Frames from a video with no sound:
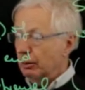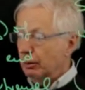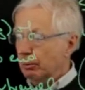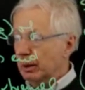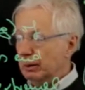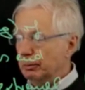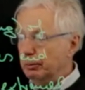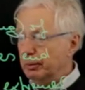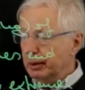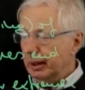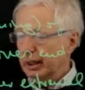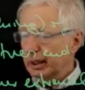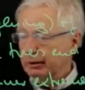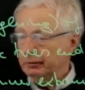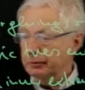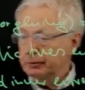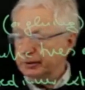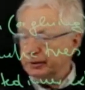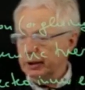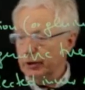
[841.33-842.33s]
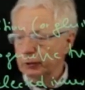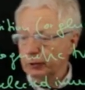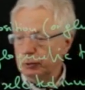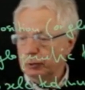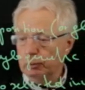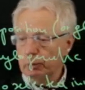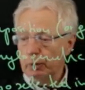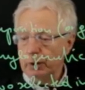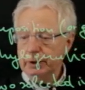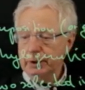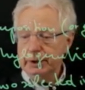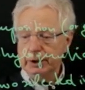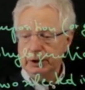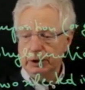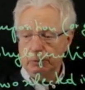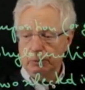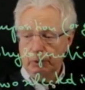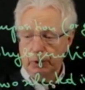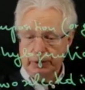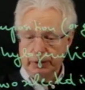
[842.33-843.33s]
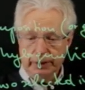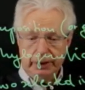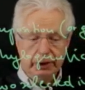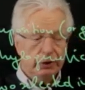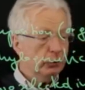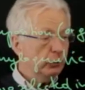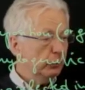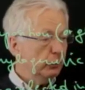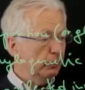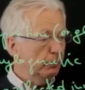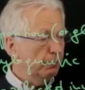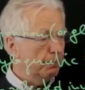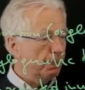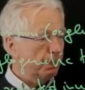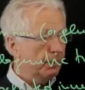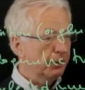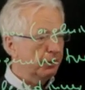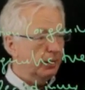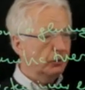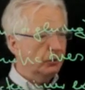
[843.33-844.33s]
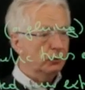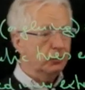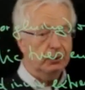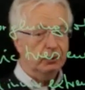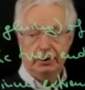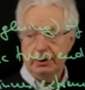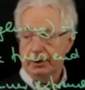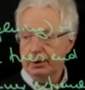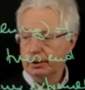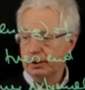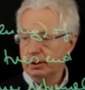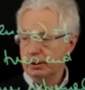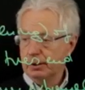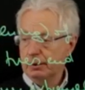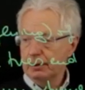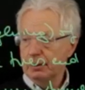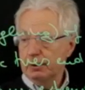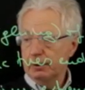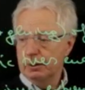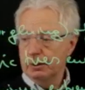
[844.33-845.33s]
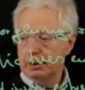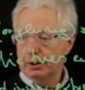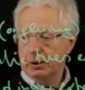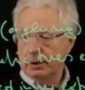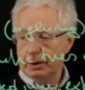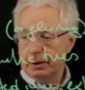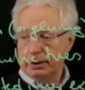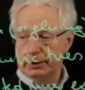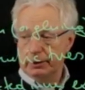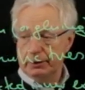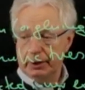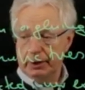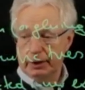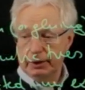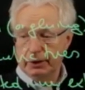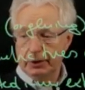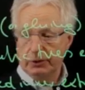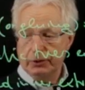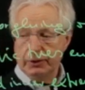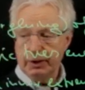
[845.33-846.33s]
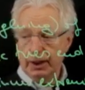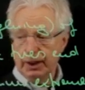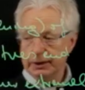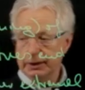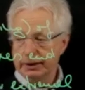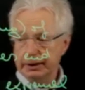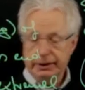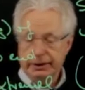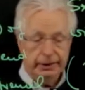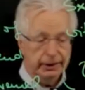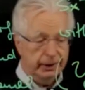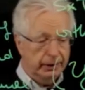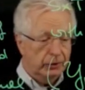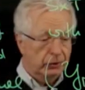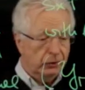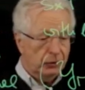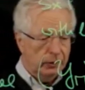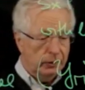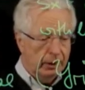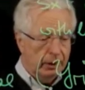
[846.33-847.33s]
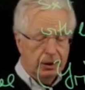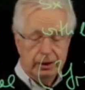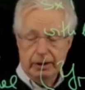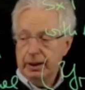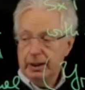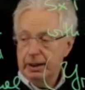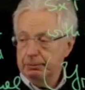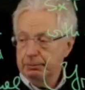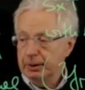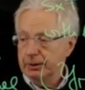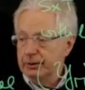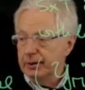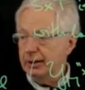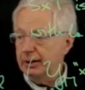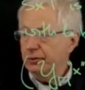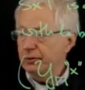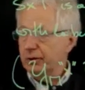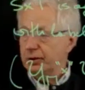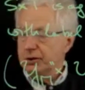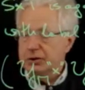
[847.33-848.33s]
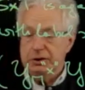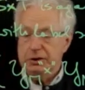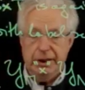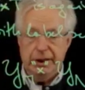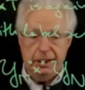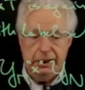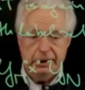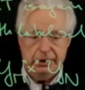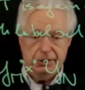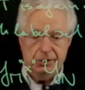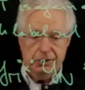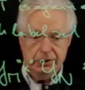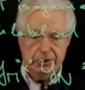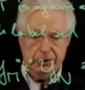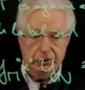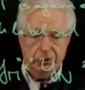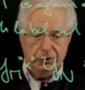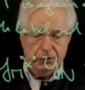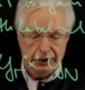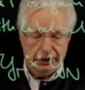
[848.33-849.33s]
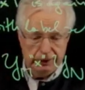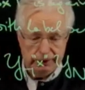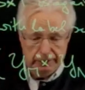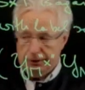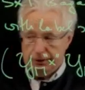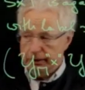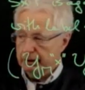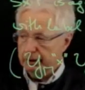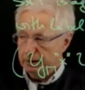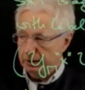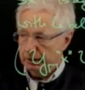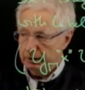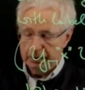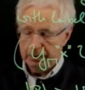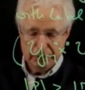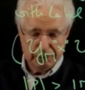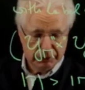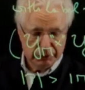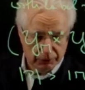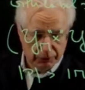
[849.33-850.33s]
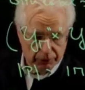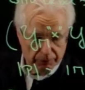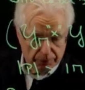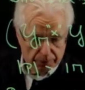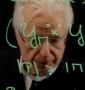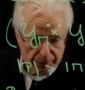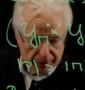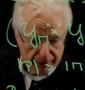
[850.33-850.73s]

when we have just one inner vertex. That's uh, the starting case, but that's the generic string. So